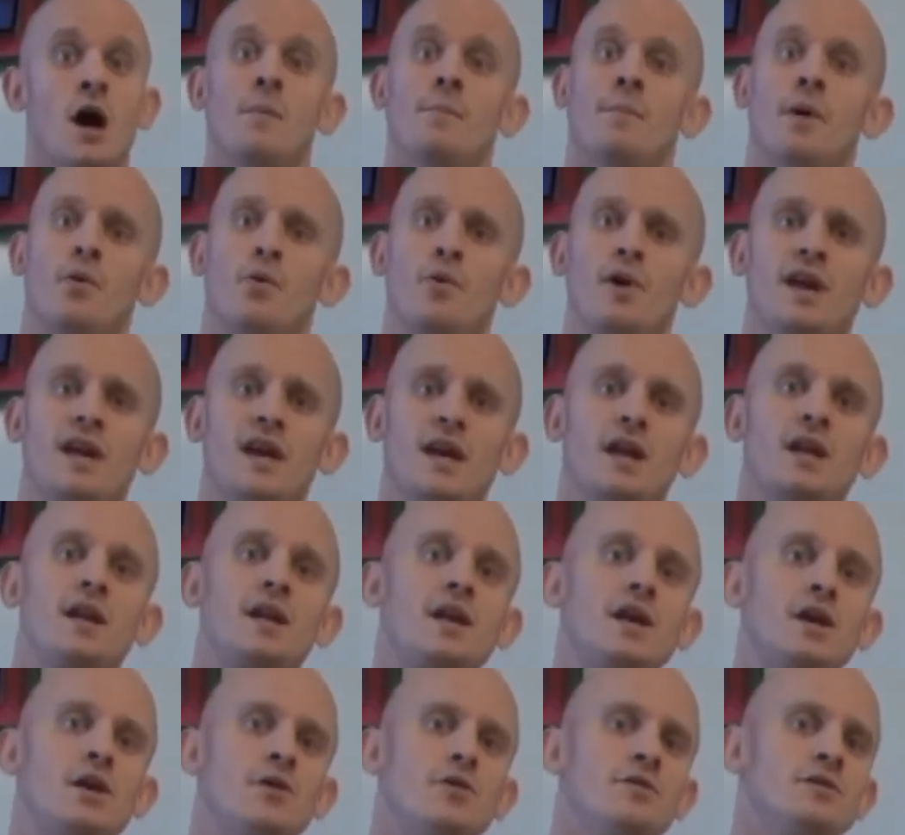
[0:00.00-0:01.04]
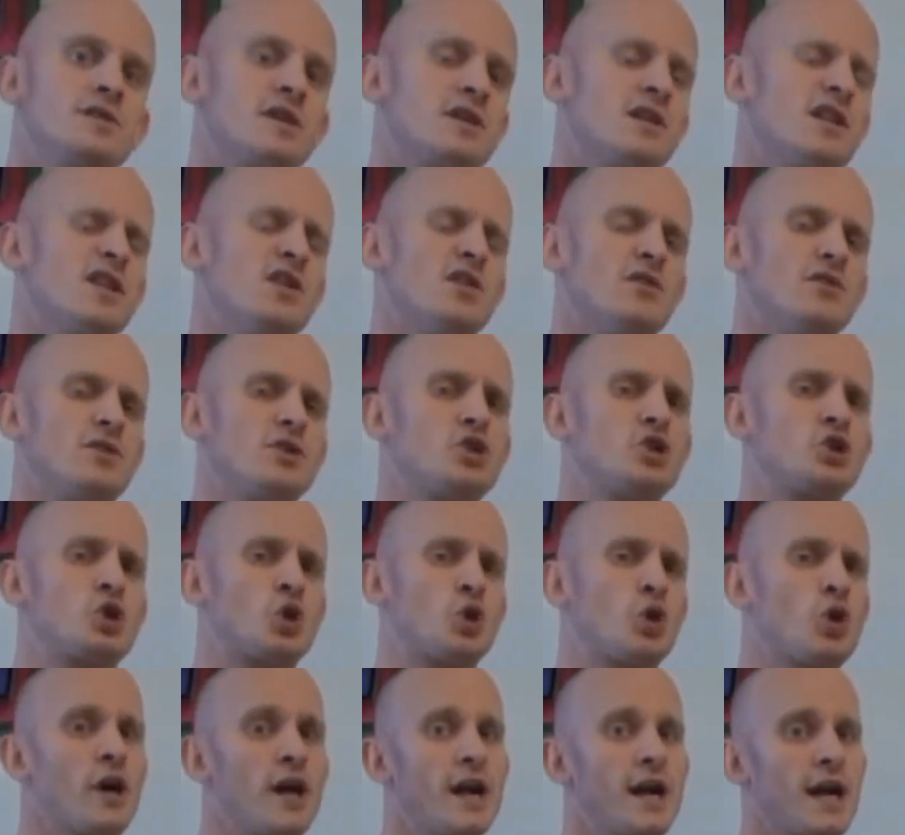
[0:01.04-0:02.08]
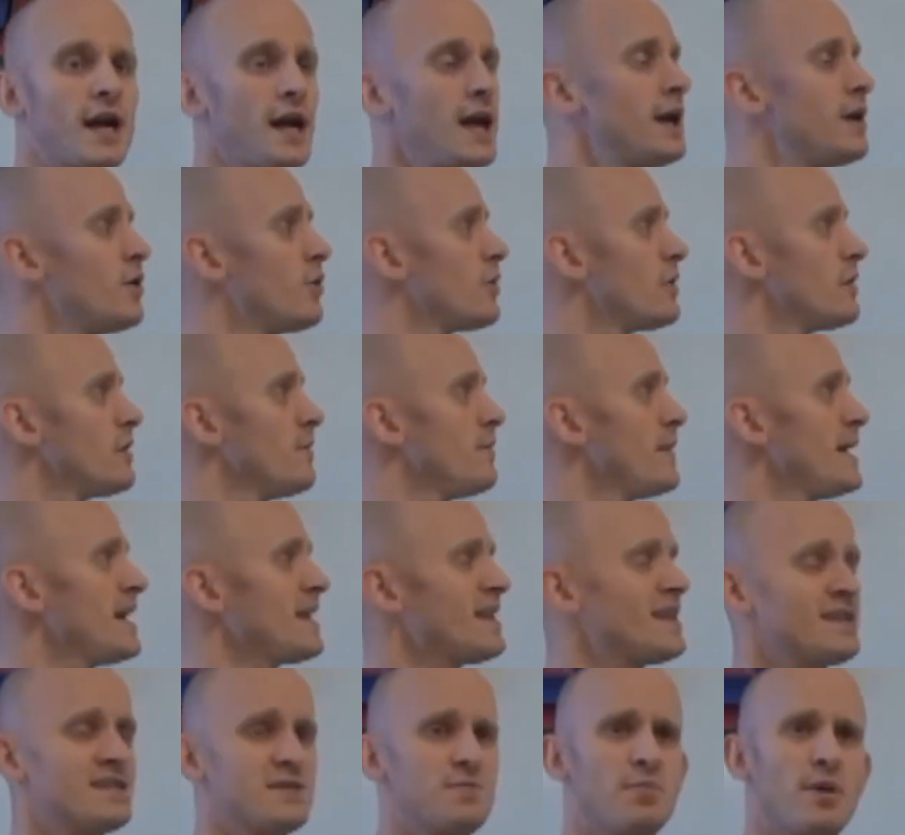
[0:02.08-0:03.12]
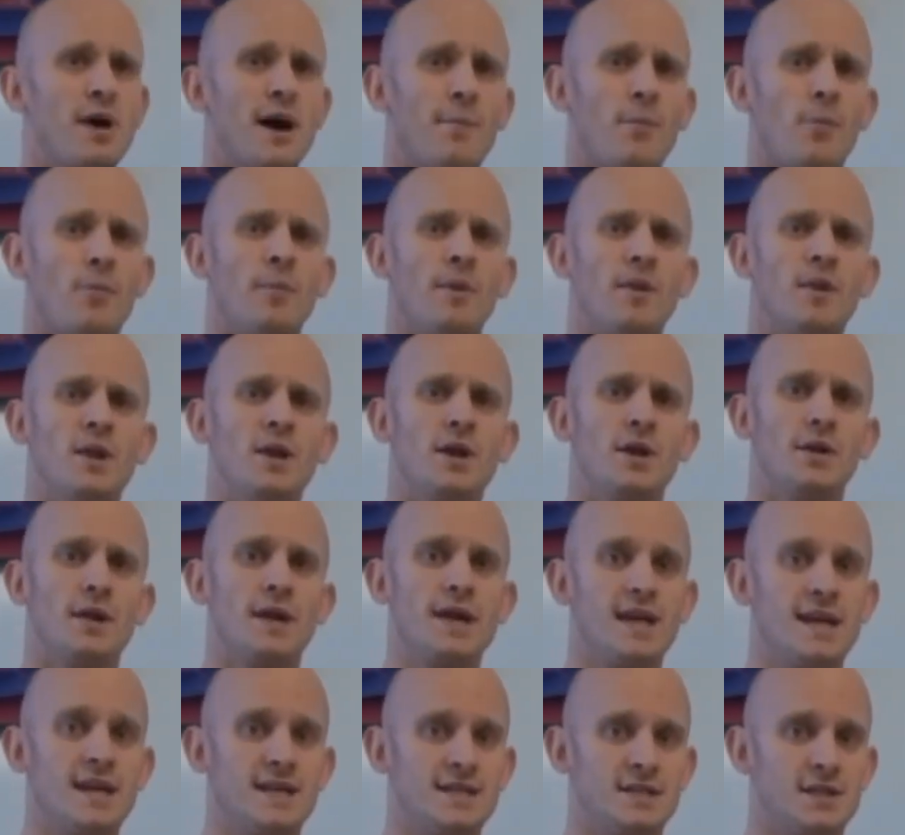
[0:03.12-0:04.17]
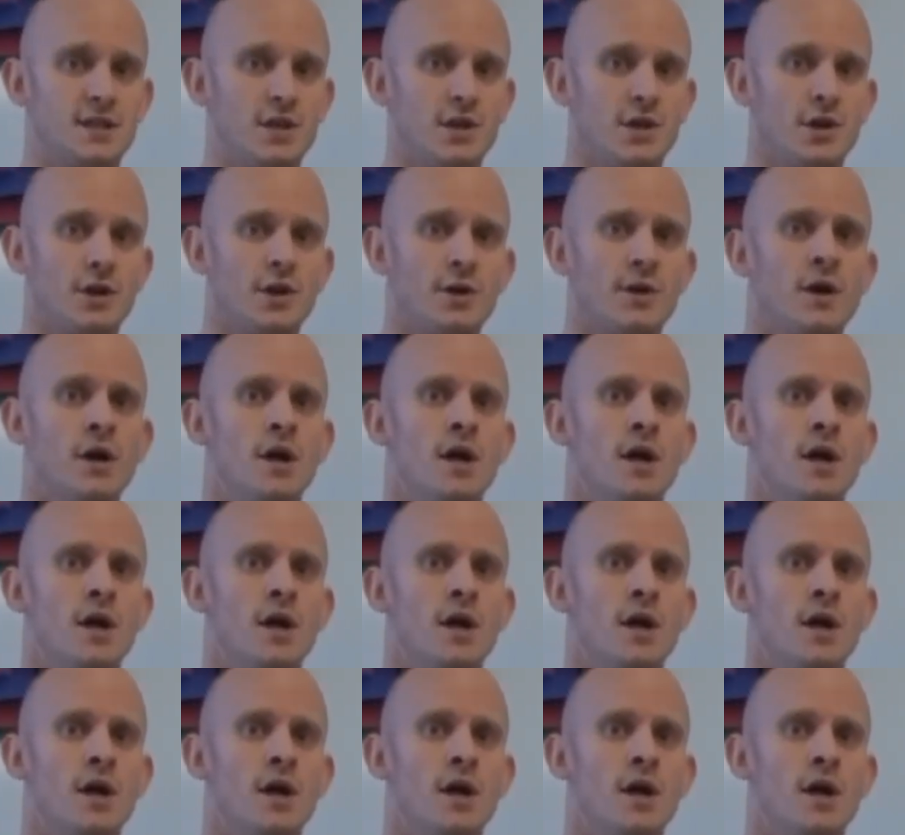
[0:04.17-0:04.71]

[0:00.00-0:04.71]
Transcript: But we can use a little trick in order to make this problem a little easier.